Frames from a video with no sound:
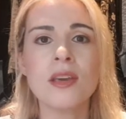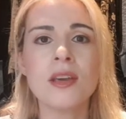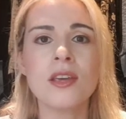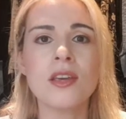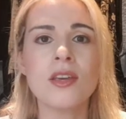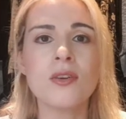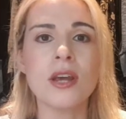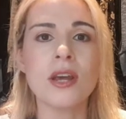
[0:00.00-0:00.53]

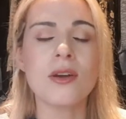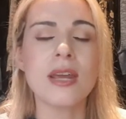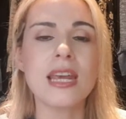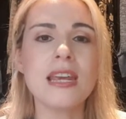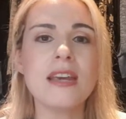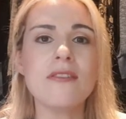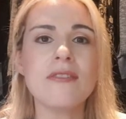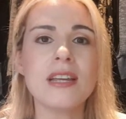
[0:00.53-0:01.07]

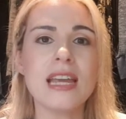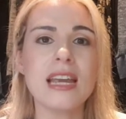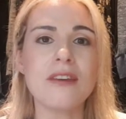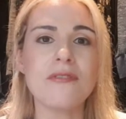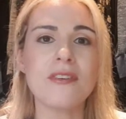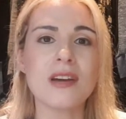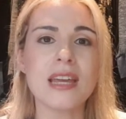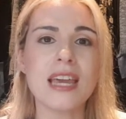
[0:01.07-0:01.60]
even
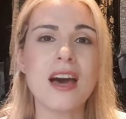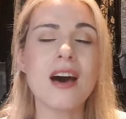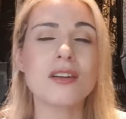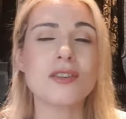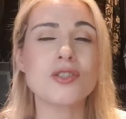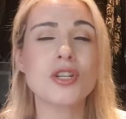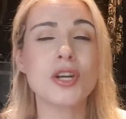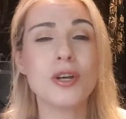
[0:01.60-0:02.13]
if I
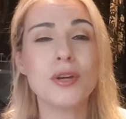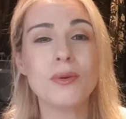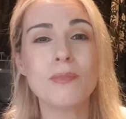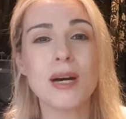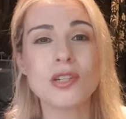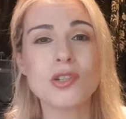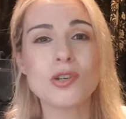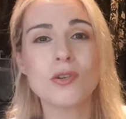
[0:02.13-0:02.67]
cut too
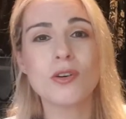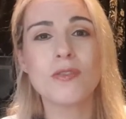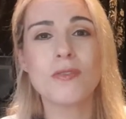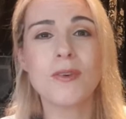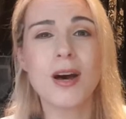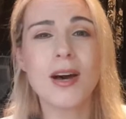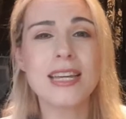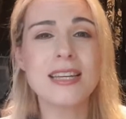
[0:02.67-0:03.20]
much off,
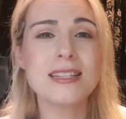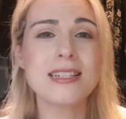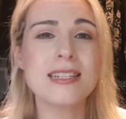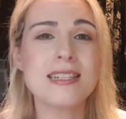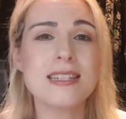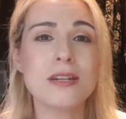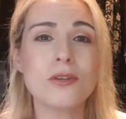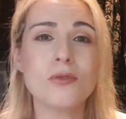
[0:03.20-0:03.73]
I could
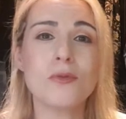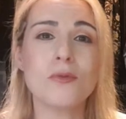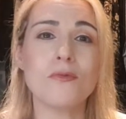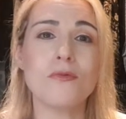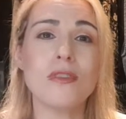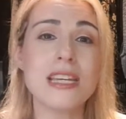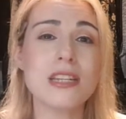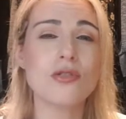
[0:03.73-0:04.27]
still
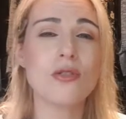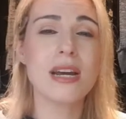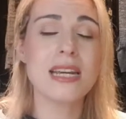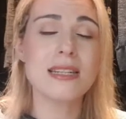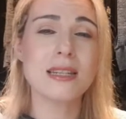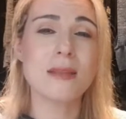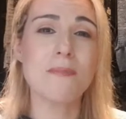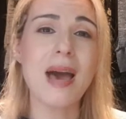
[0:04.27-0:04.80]

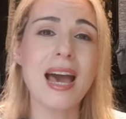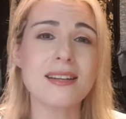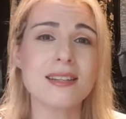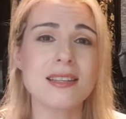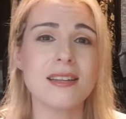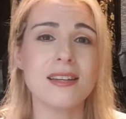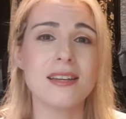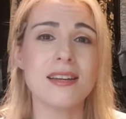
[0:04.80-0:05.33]
retrace the
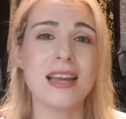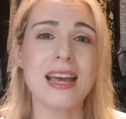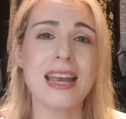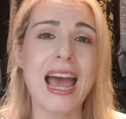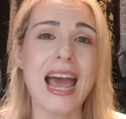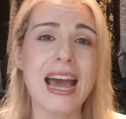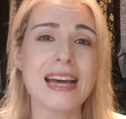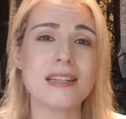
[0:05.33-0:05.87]
pattern
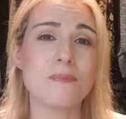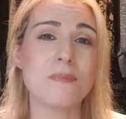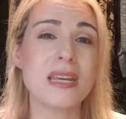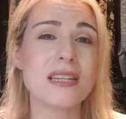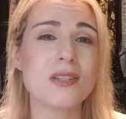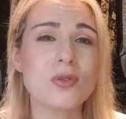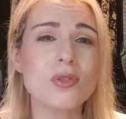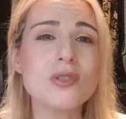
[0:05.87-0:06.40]
and add
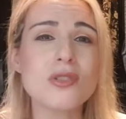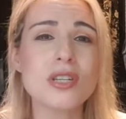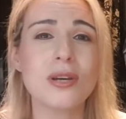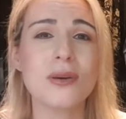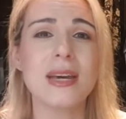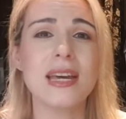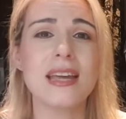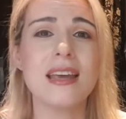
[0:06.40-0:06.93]
bits
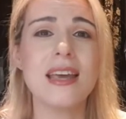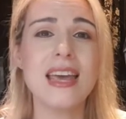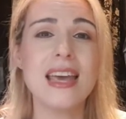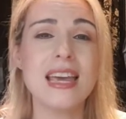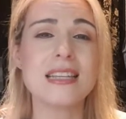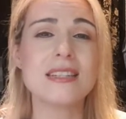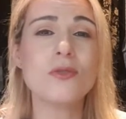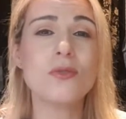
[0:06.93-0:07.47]
onto it.
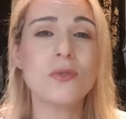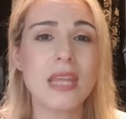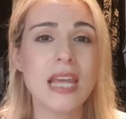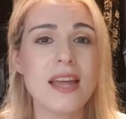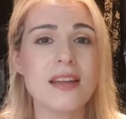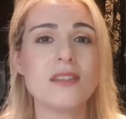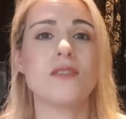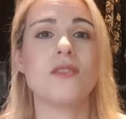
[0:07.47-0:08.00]
It's not
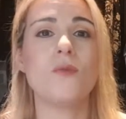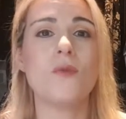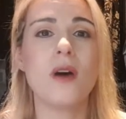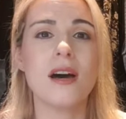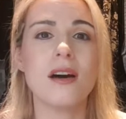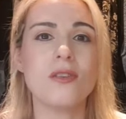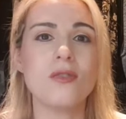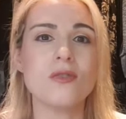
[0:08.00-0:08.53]
the end of the
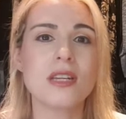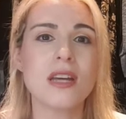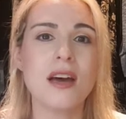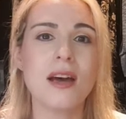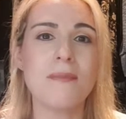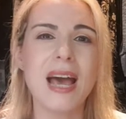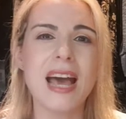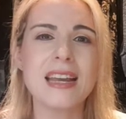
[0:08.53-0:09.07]
world,
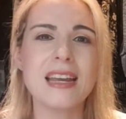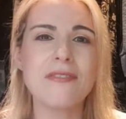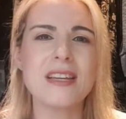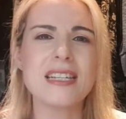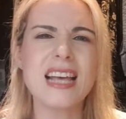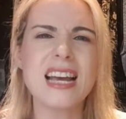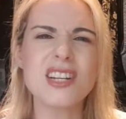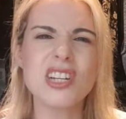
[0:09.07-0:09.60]
and if
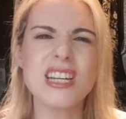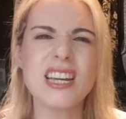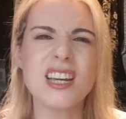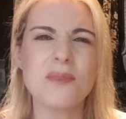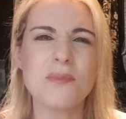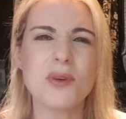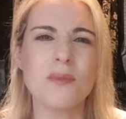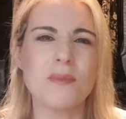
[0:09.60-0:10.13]
it's actually
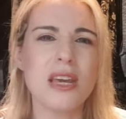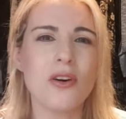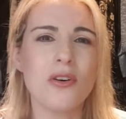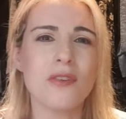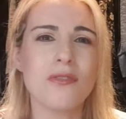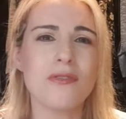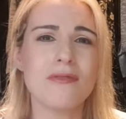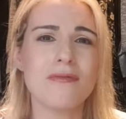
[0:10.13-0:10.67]
going to put me
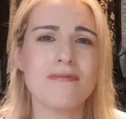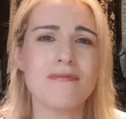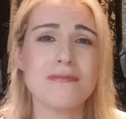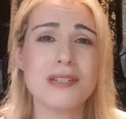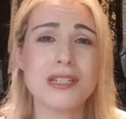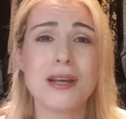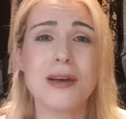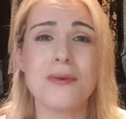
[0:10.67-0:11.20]
off
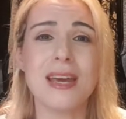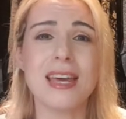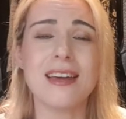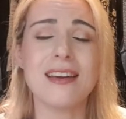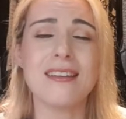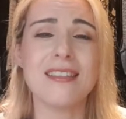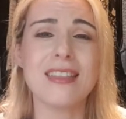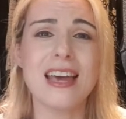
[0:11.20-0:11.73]

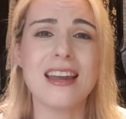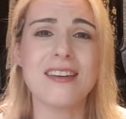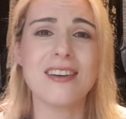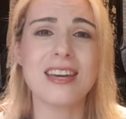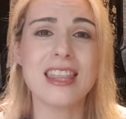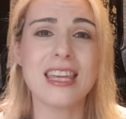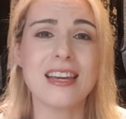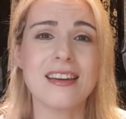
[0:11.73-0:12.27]
sewing, then
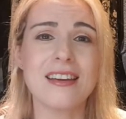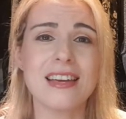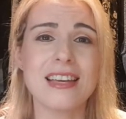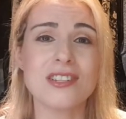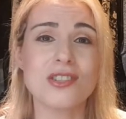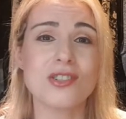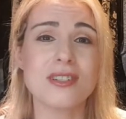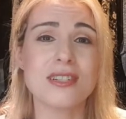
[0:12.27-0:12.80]
I think
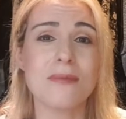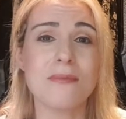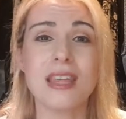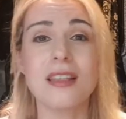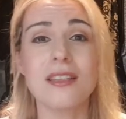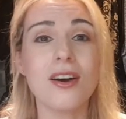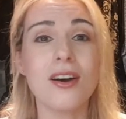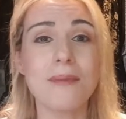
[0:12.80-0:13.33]
it's just
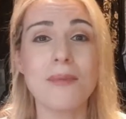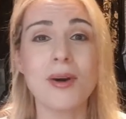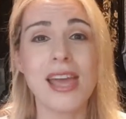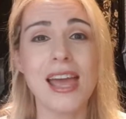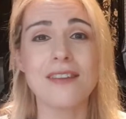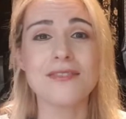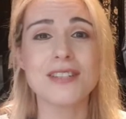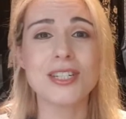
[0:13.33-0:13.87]
something that I might
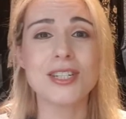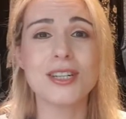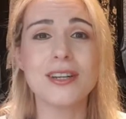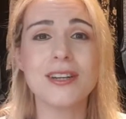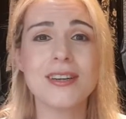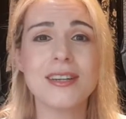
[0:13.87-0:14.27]
have to do.